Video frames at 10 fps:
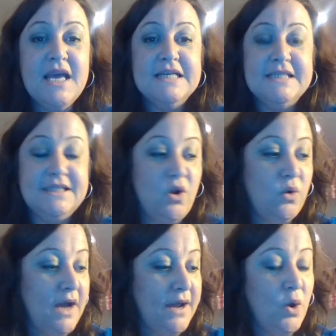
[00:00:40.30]

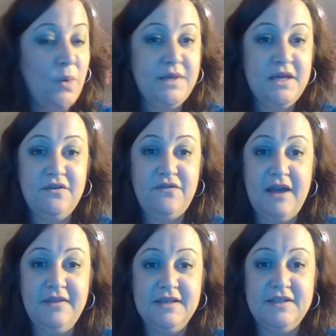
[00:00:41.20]
So I hope that you
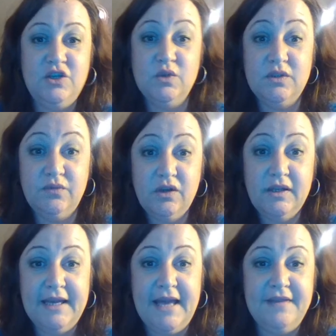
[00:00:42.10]
find this useful.
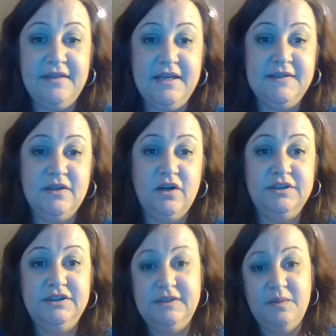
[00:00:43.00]
Again, these are
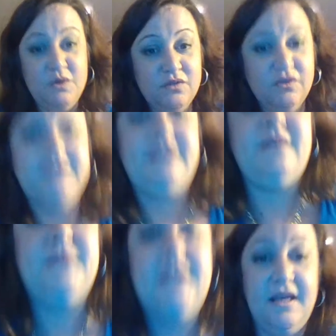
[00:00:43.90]
just some useful
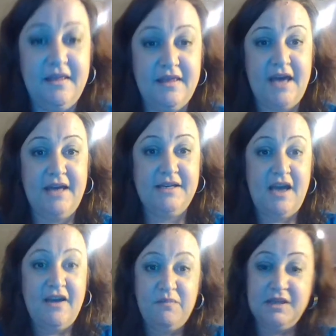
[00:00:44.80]
tips that
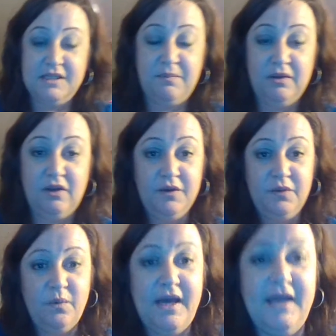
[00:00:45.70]
I've picked up along
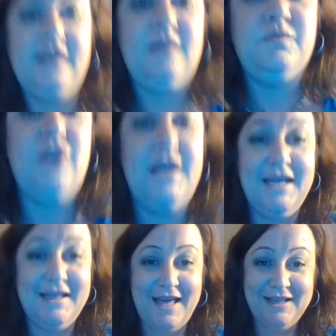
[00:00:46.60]
the way, and I'm trying to
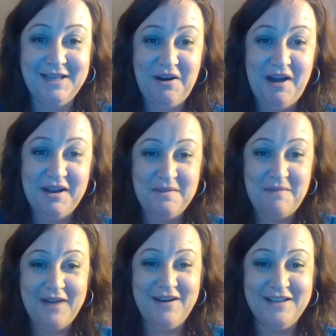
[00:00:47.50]
get that glare out of the
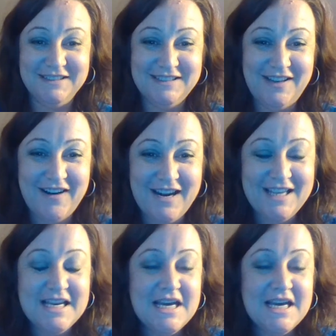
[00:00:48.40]
background, sorry.